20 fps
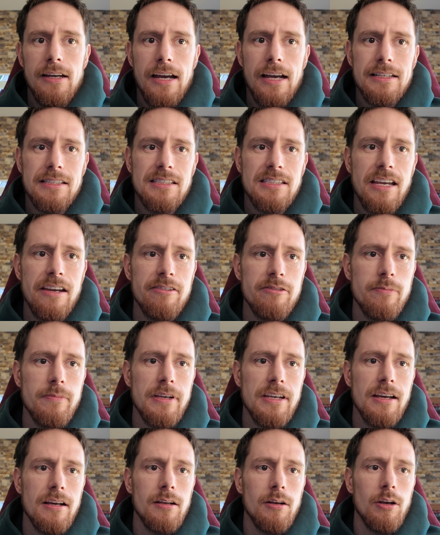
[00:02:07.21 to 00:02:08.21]
has saved
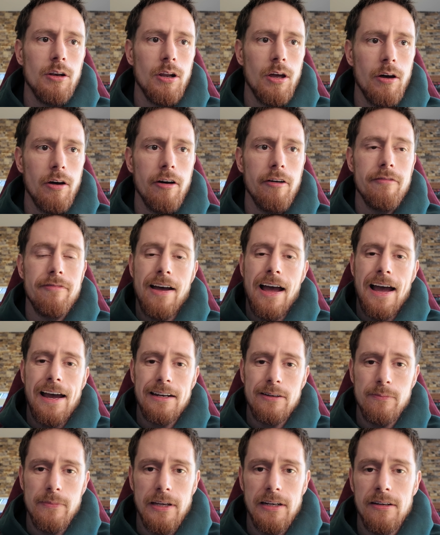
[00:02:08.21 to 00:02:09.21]
me a lot of
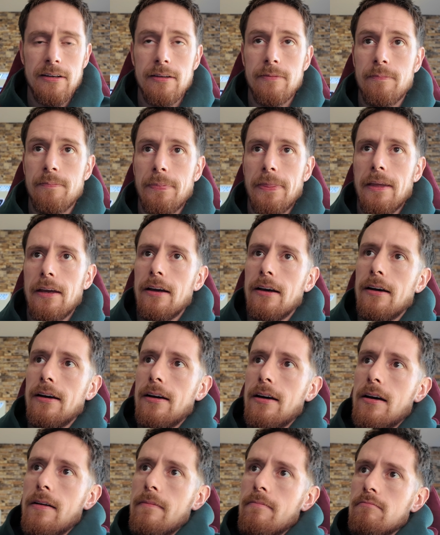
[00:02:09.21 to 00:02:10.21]
admin.
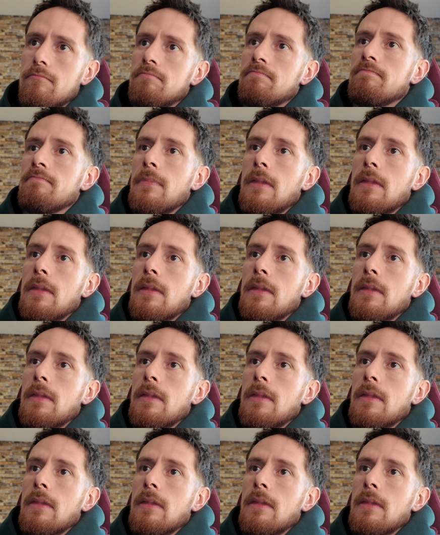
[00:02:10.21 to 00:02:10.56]
Um,